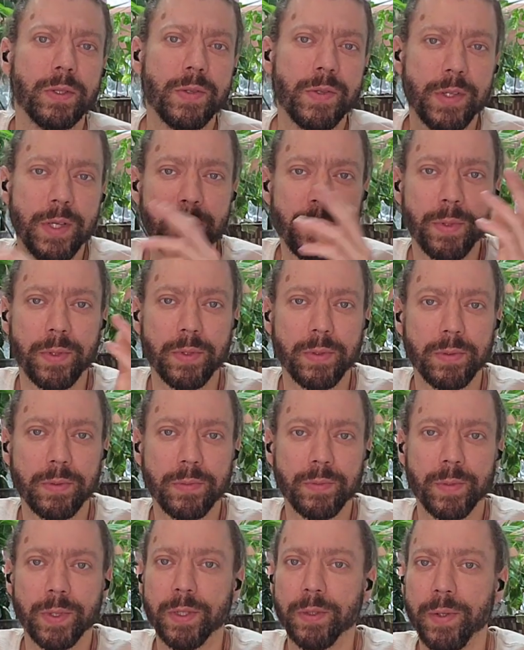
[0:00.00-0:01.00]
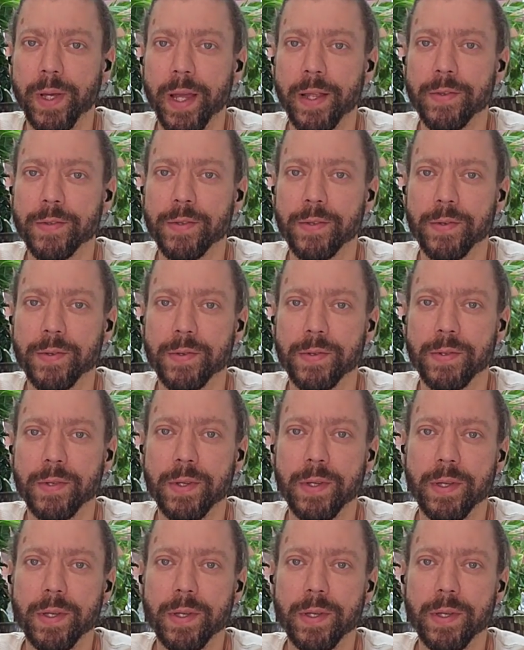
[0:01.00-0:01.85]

Simple little answers